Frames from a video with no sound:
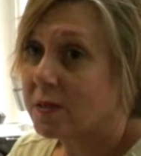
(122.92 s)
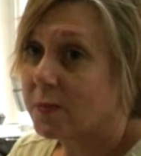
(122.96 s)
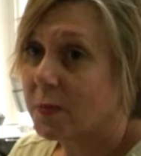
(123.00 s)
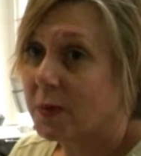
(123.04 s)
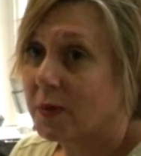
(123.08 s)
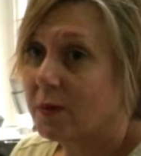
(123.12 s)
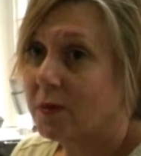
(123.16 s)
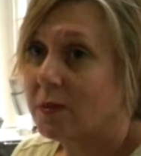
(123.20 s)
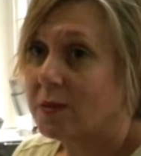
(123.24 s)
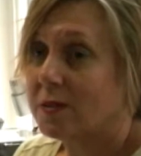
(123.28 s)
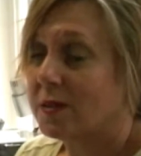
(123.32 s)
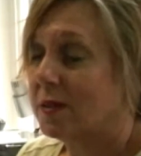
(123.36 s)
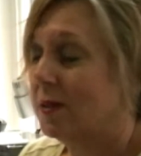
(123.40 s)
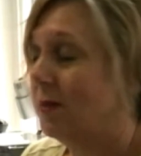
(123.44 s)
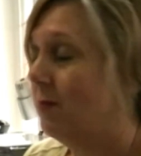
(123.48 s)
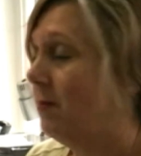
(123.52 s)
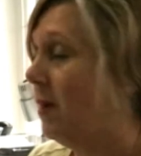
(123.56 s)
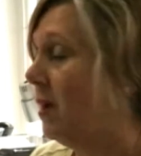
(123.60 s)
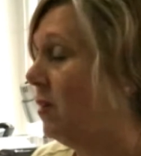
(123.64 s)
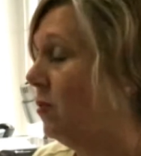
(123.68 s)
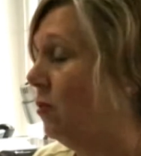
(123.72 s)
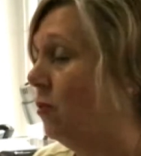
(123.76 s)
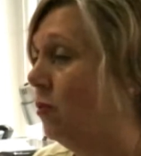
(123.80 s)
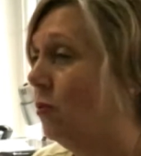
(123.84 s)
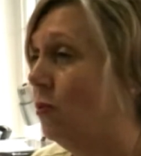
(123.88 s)
experience, it
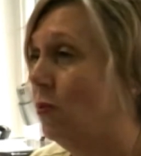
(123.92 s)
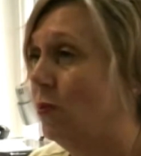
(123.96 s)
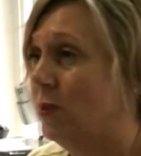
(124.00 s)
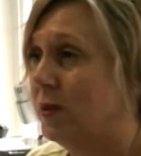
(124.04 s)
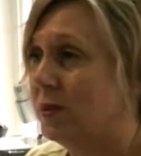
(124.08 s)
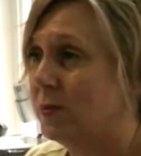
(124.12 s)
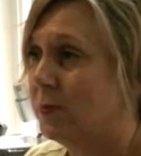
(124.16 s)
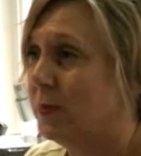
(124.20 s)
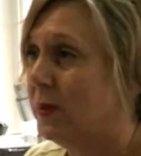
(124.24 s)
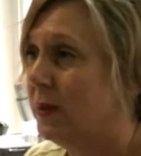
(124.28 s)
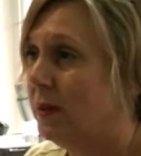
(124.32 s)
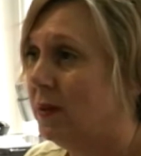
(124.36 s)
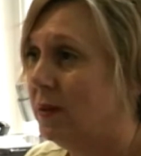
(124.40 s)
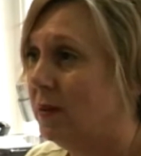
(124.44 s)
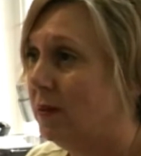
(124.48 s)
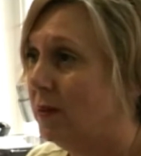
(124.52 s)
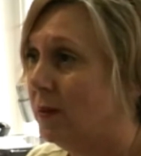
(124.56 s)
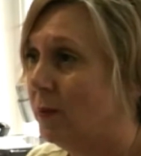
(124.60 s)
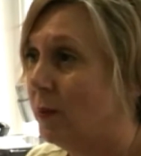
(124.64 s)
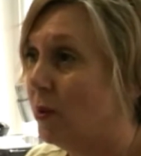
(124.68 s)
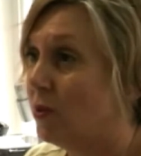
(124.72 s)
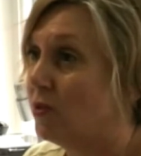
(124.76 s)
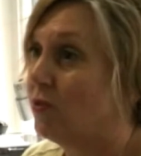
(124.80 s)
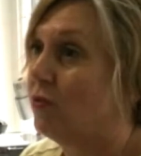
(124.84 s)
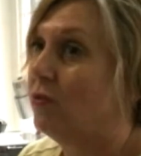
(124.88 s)
may not always be
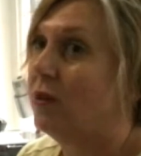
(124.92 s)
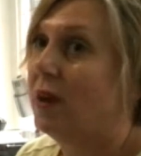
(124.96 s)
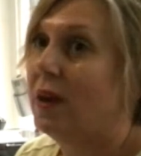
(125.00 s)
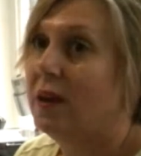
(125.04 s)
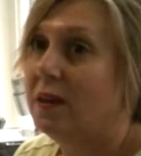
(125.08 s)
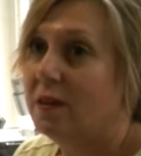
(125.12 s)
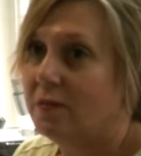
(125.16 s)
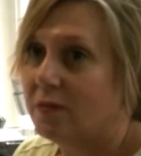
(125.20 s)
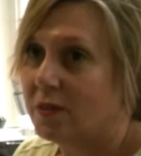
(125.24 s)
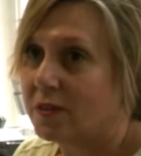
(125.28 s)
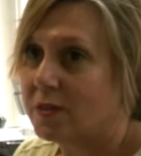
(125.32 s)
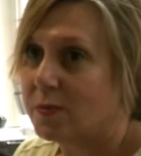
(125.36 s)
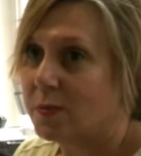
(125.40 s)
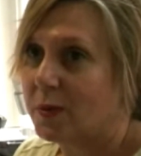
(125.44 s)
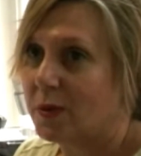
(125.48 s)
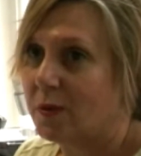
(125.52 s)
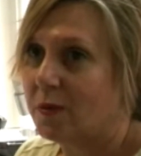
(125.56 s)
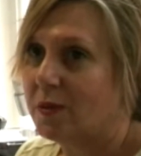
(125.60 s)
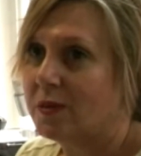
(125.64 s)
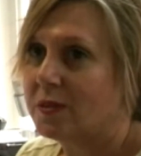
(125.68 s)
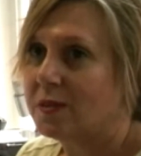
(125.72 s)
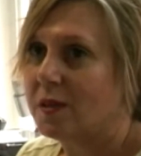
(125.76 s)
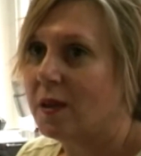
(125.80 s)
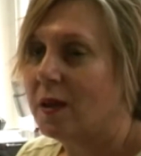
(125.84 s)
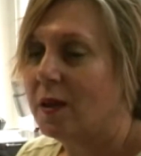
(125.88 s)
the most creative
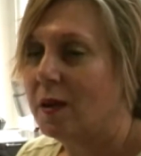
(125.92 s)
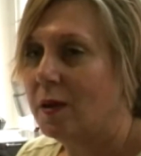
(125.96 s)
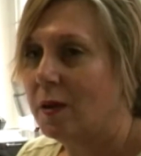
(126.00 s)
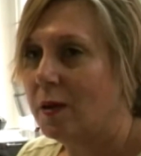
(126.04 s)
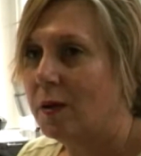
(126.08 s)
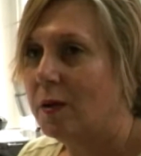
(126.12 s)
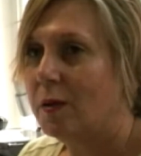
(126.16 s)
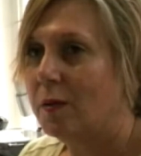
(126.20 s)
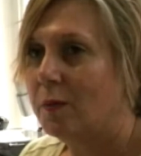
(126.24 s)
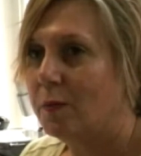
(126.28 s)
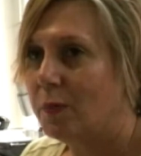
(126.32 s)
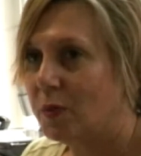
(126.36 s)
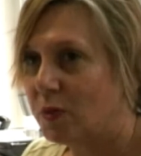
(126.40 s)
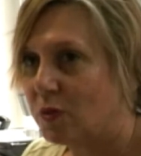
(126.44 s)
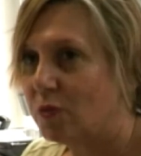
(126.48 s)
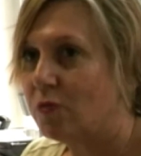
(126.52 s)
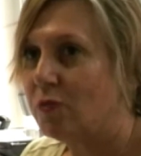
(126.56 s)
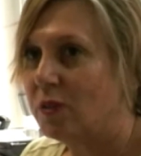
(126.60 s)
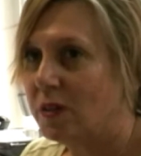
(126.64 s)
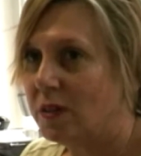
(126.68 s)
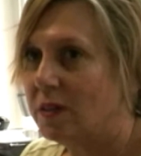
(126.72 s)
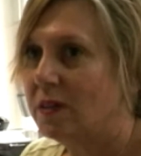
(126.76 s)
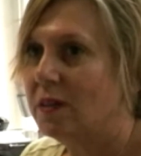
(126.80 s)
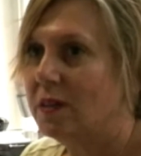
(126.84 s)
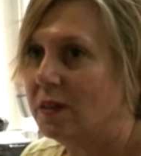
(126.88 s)
experience, but
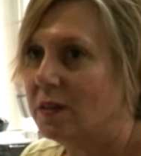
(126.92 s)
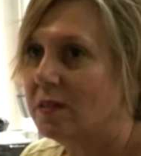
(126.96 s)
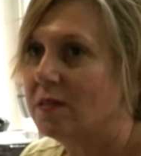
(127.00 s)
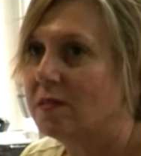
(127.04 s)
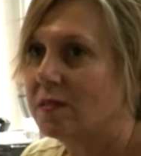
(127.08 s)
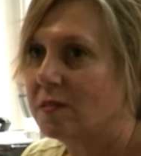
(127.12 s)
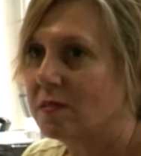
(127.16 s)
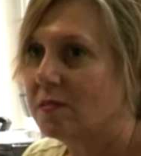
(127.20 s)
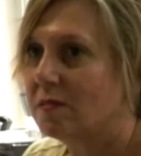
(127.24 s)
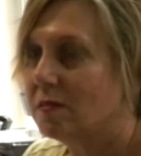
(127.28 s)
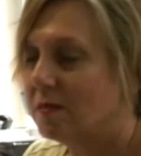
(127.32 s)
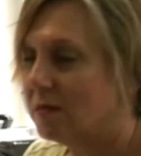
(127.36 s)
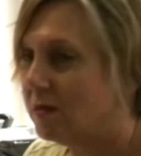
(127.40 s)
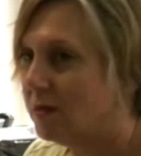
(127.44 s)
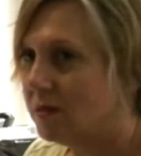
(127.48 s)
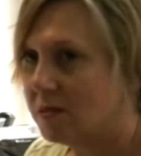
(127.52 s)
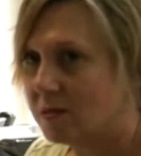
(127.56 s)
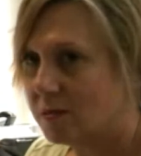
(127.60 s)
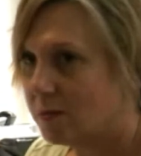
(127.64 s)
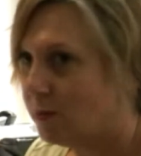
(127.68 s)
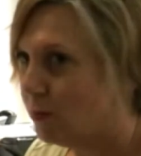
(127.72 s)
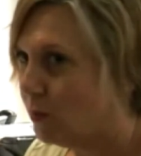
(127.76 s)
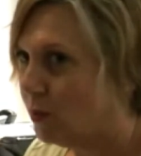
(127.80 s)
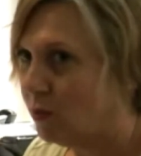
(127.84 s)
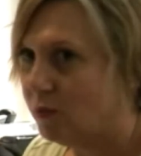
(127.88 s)
3D
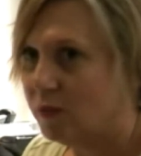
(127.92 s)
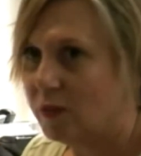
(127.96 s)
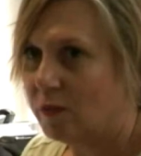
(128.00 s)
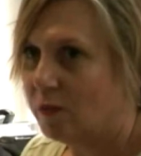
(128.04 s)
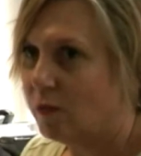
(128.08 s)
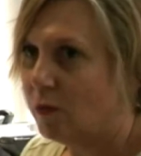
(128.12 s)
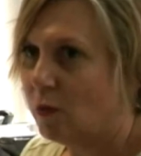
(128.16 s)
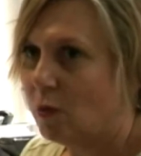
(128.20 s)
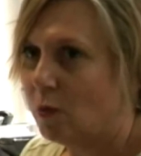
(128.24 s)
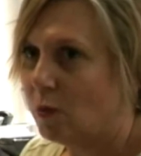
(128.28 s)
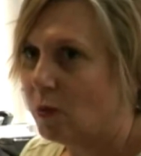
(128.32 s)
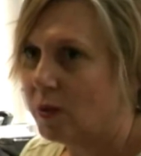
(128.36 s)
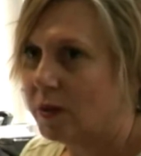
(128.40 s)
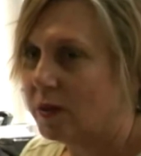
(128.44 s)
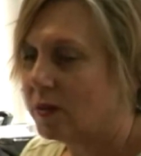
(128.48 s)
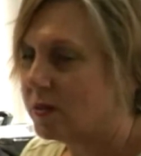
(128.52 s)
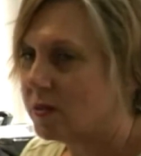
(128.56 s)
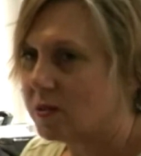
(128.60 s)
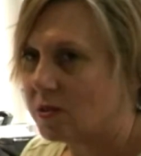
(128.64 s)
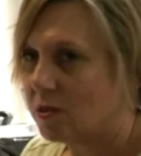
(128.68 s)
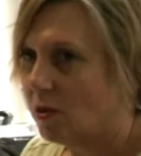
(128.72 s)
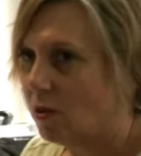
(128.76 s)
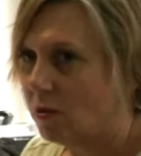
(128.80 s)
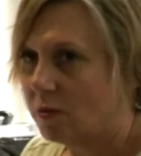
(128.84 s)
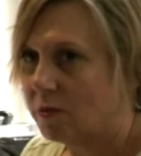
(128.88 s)
is moving forward.
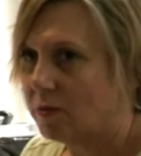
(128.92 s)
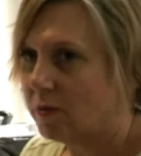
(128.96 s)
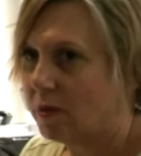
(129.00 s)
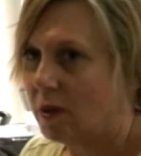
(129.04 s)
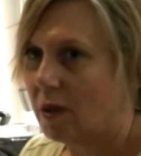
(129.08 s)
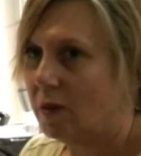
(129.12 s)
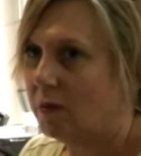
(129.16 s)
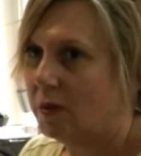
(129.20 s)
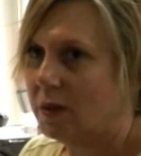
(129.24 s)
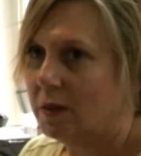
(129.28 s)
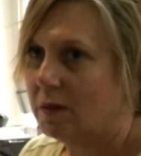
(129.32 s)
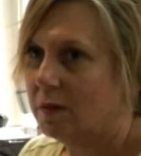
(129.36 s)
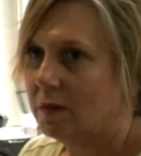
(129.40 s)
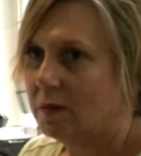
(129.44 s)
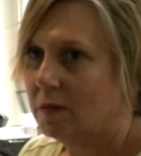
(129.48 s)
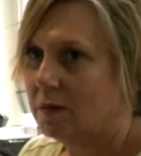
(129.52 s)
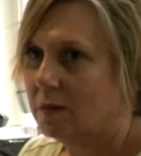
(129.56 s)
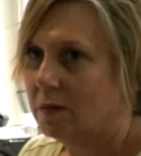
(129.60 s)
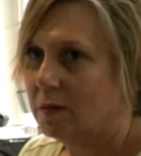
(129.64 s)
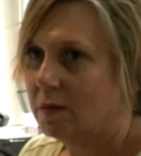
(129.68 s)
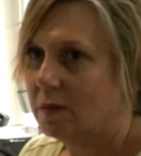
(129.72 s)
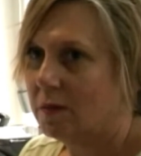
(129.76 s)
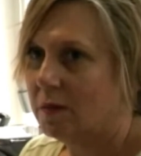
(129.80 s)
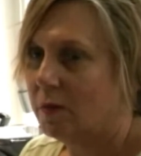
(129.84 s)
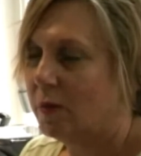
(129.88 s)
It's not going,
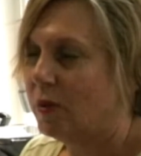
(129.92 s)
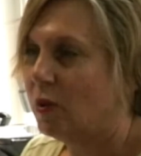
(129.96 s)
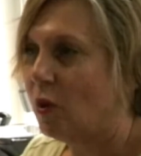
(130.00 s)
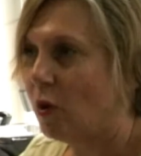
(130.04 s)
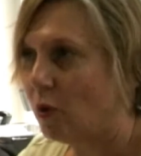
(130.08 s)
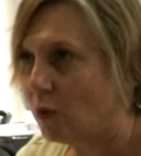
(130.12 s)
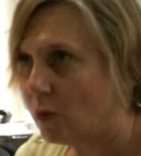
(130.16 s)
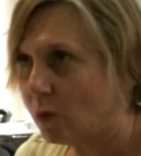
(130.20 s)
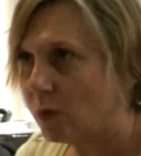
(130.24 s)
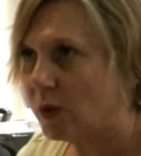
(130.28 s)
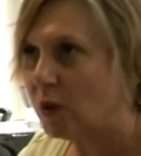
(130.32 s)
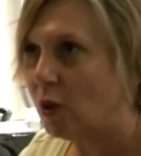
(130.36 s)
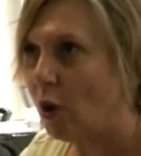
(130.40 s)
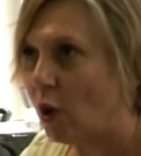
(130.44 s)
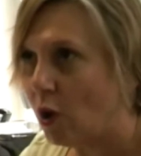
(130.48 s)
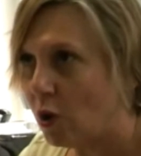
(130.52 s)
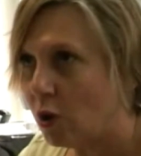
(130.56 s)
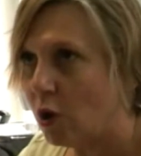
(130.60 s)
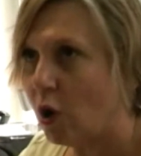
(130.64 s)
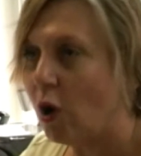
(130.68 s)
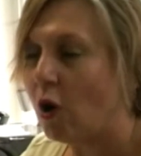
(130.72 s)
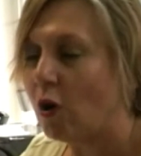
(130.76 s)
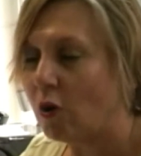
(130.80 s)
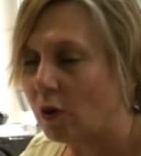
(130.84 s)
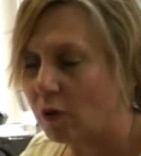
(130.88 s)
we're
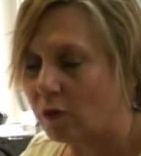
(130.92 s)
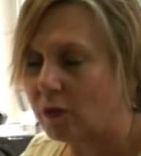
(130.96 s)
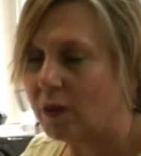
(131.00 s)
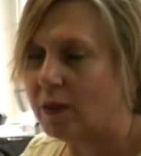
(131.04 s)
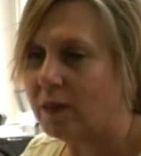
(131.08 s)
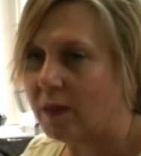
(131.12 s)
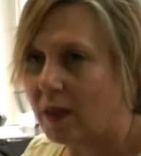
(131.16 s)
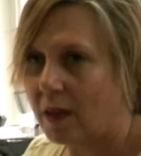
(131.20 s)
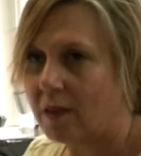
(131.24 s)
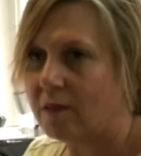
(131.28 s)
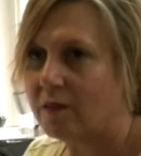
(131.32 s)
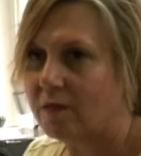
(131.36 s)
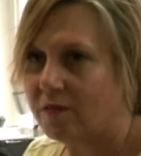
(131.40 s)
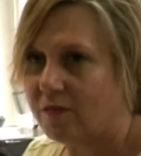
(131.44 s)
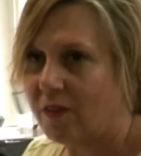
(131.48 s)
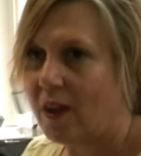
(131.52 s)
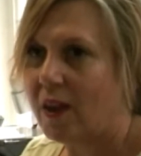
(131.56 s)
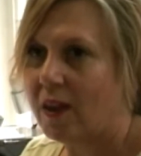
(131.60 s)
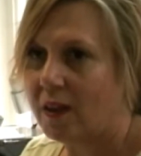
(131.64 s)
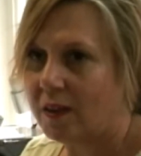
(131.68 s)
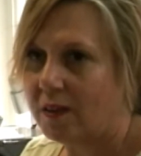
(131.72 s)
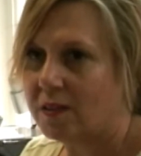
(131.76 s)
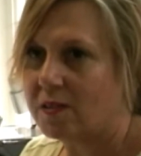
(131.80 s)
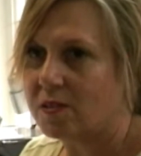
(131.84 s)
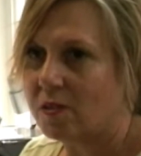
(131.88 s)
no longer in that
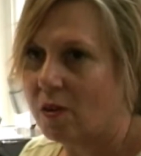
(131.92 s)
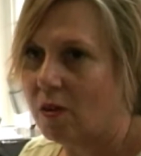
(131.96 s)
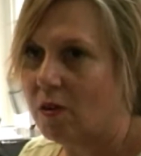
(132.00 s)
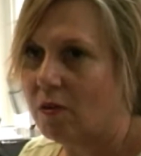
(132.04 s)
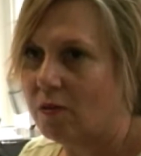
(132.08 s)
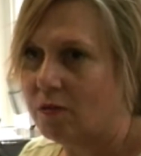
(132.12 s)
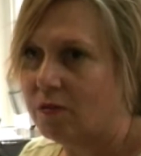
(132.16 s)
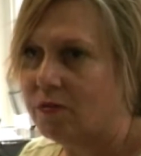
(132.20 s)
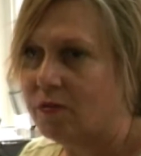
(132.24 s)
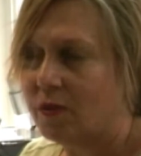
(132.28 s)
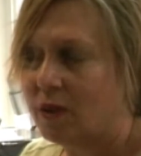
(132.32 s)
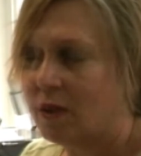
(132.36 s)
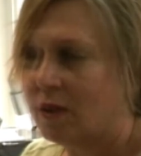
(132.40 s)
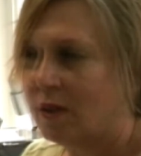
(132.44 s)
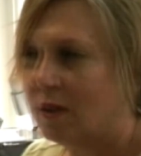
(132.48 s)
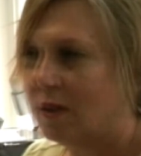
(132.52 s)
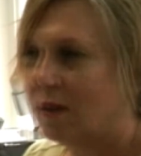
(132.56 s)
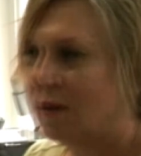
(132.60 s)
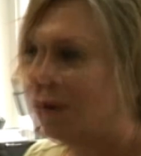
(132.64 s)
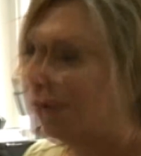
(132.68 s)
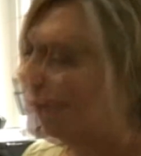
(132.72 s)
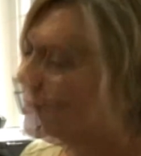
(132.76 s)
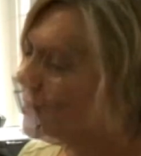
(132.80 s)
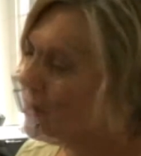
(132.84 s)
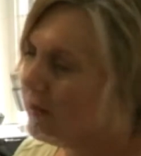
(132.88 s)
phase of,
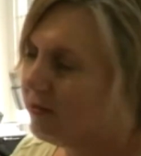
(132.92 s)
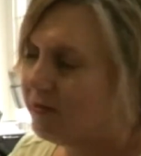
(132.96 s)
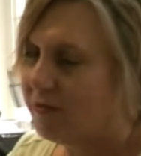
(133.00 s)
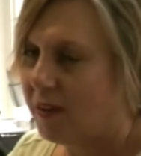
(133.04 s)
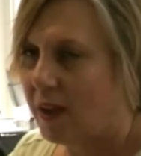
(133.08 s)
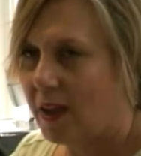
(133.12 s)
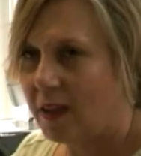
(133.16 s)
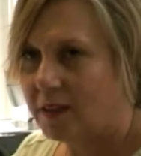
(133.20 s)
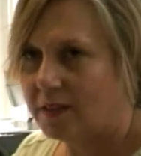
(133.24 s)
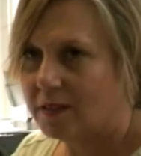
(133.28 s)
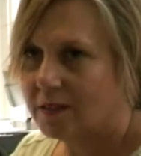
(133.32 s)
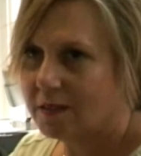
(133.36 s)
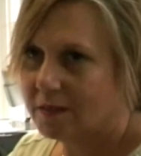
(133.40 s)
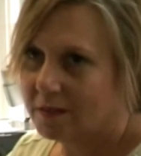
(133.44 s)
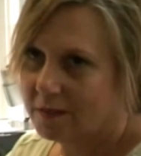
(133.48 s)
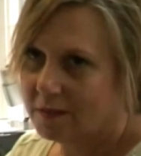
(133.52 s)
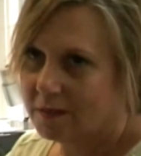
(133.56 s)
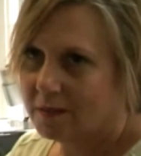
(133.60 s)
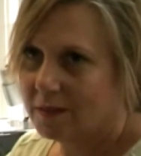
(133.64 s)
oh, it's a fad.